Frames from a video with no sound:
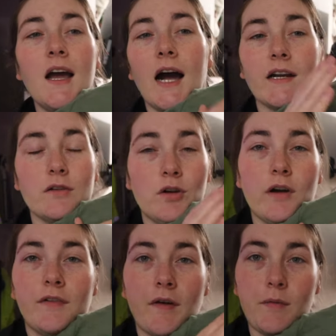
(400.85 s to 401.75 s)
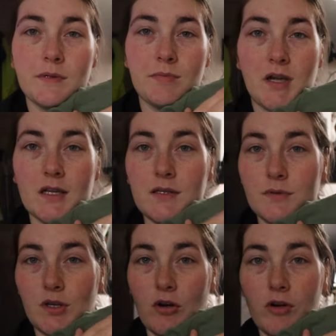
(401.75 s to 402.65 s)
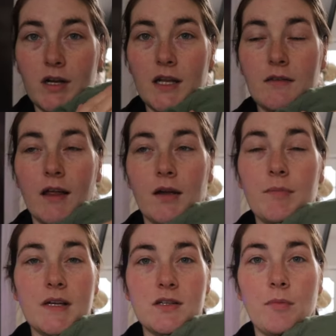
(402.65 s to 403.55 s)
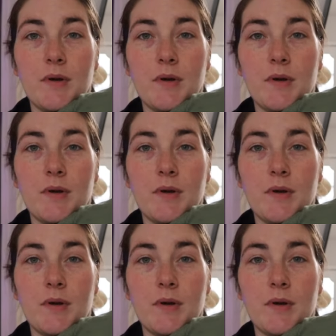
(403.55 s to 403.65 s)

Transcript: I don't know if it was because it was already like mixed up,